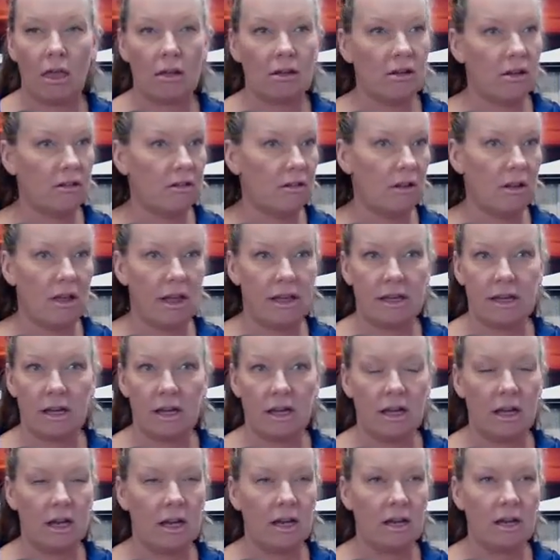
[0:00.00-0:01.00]
doesn't like
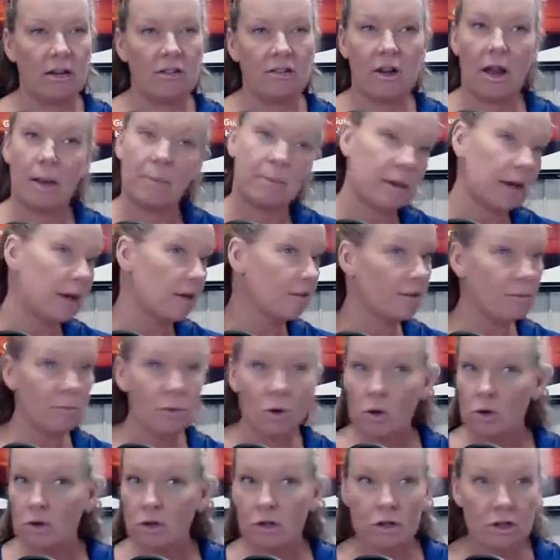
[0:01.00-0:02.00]
it. And it's not because I'm
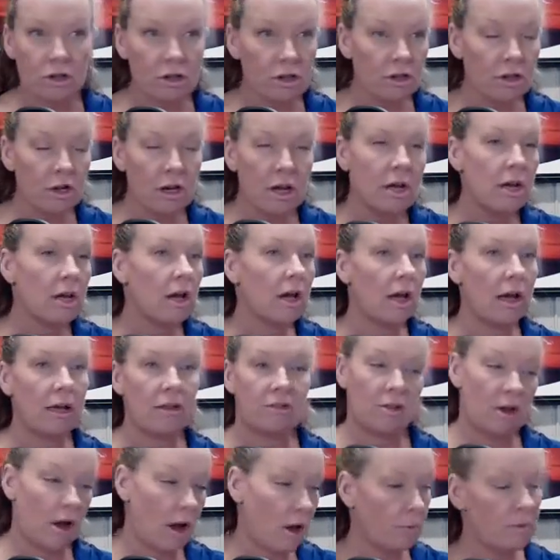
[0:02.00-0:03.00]
older.
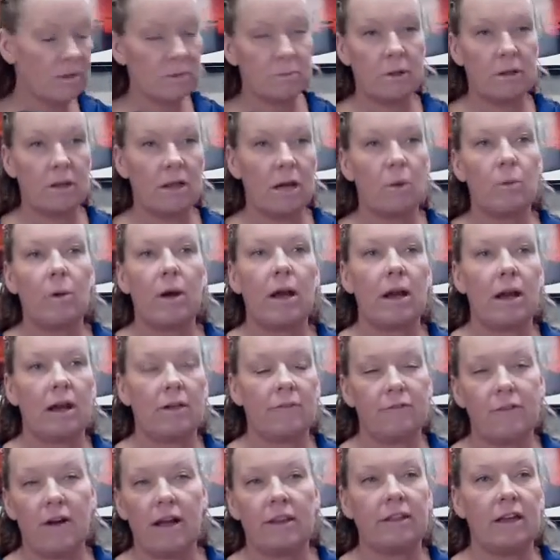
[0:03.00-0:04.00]
It's always been that way. And
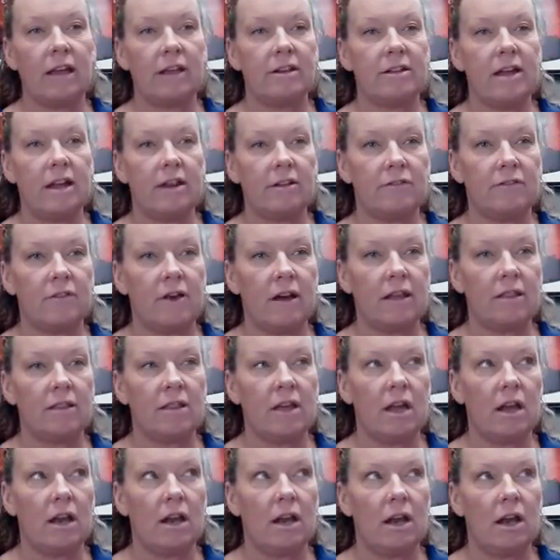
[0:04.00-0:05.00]
I finally identified
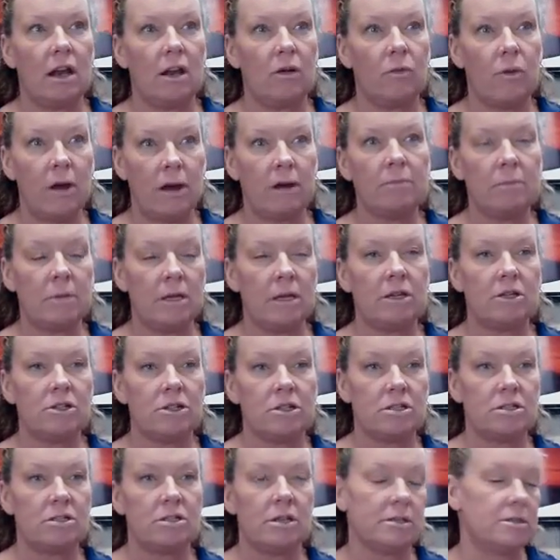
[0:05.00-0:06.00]
that red meat
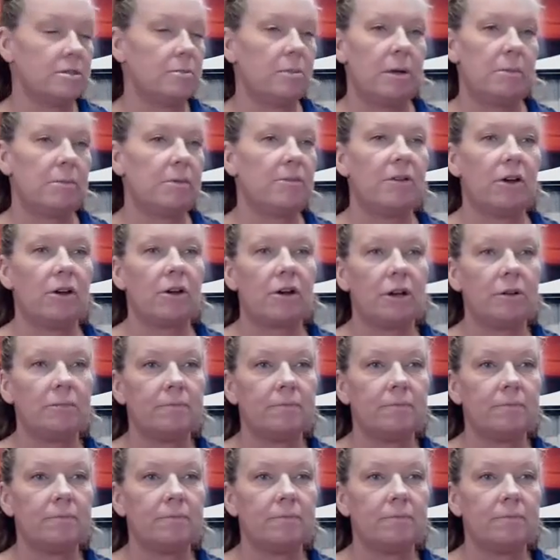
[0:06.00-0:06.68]
just doesn't make me feel good.